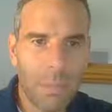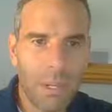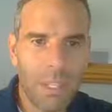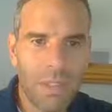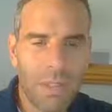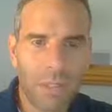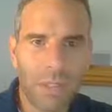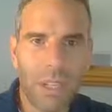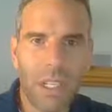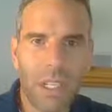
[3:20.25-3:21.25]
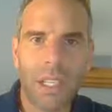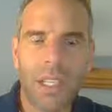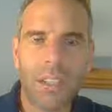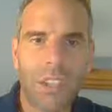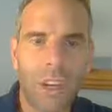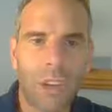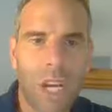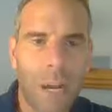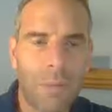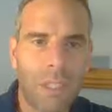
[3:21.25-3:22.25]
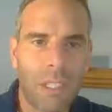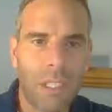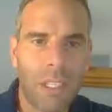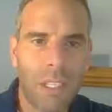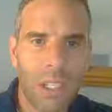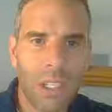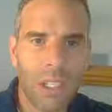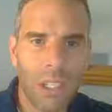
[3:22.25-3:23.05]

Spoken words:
a bunch of different general options.